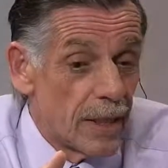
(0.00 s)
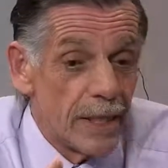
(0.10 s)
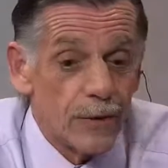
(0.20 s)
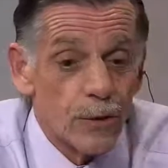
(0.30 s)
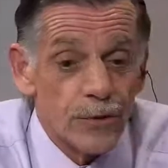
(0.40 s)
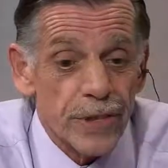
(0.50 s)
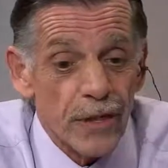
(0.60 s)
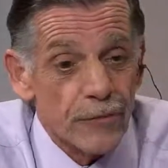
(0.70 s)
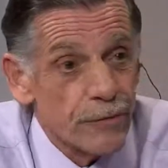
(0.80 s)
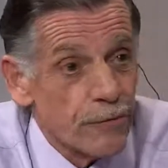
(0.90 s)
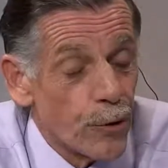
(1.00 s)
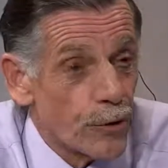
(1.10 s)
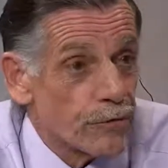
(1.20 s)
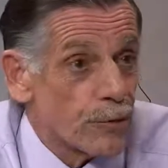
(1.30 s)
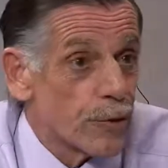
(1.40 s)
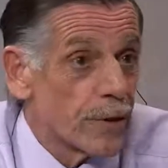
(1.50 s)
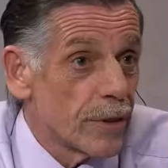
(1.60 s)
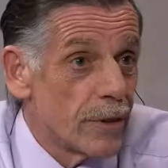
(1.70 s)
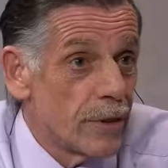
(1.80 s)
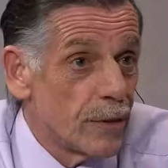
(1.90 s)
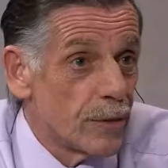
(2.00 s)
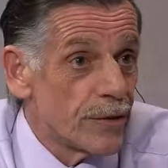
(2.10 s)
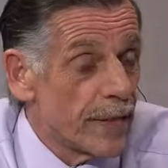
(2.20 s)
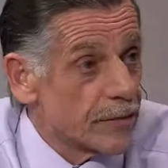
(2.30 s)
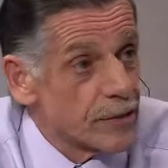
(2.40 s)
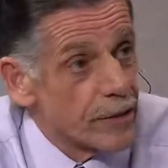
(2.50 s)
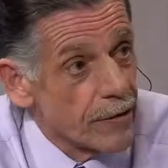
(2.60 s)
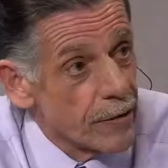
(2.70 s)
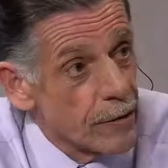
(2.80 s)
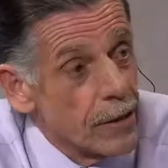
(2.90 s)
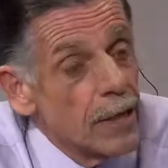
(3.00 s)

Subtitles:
in those towns that voted for it. That's another